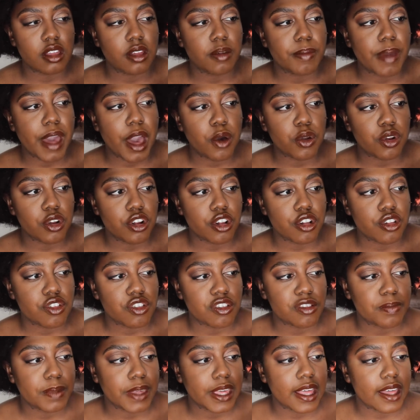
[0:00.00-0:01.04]
powder,
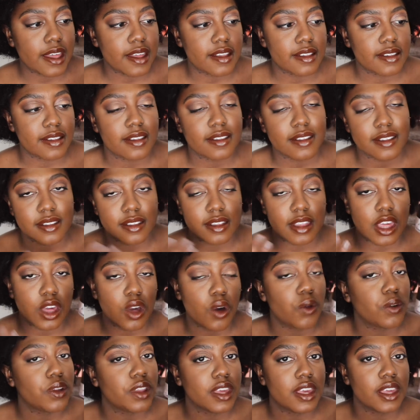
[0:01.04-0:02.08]
just because this is the
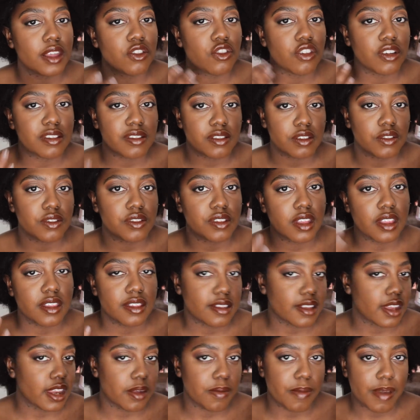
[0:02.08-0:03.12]
only
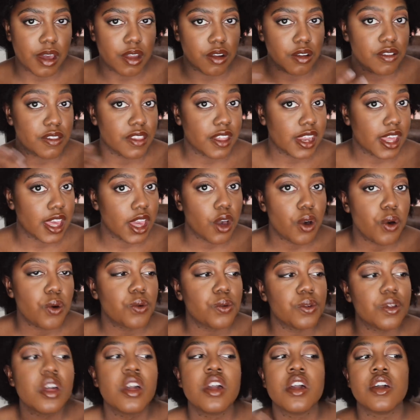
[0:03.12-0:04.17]
translucent setting powder that I
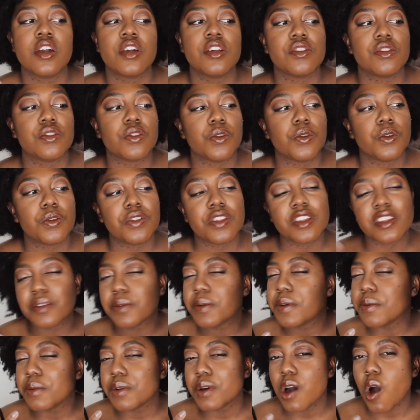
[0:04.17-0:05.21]
own. So this
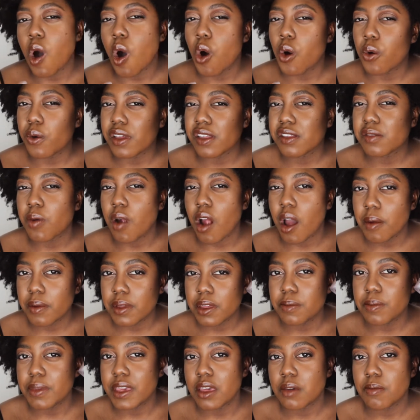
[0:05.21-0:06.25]
one will always
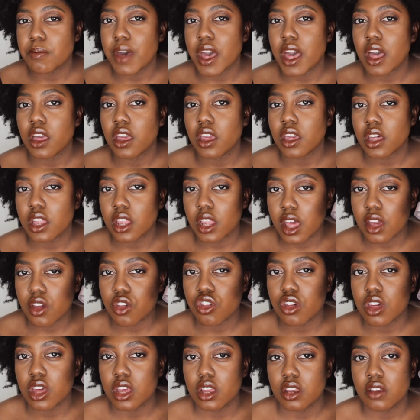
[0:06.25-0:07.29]
probably be in my
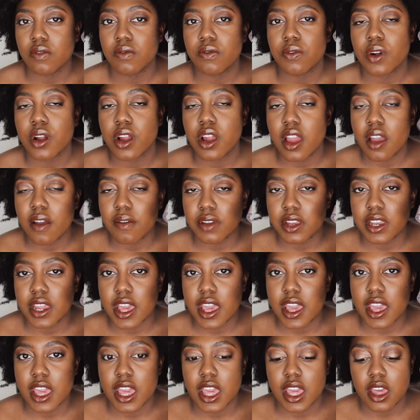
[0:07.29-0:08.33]
collection for
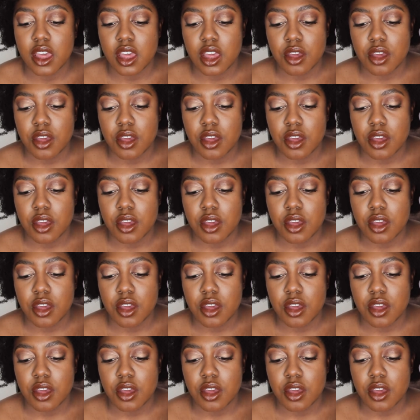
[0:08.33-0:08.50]
everyday